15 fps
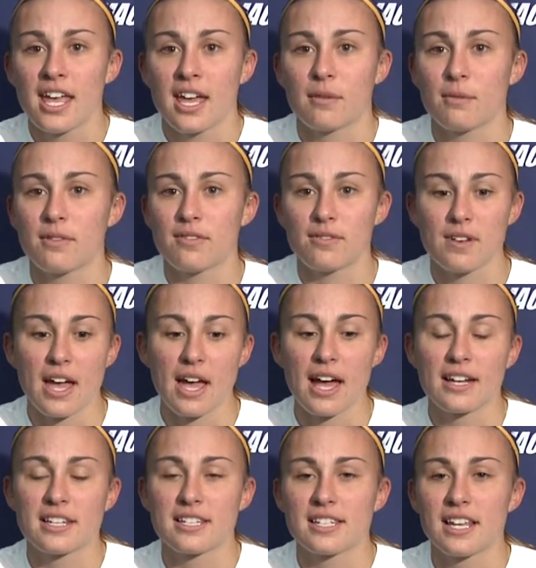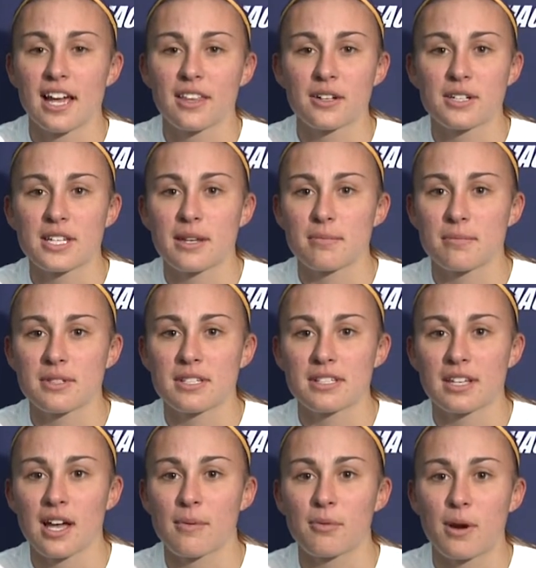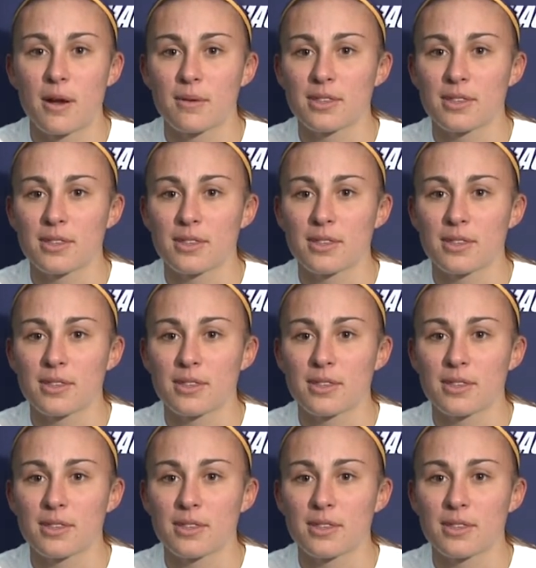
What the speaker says: and we've had to see other teams come away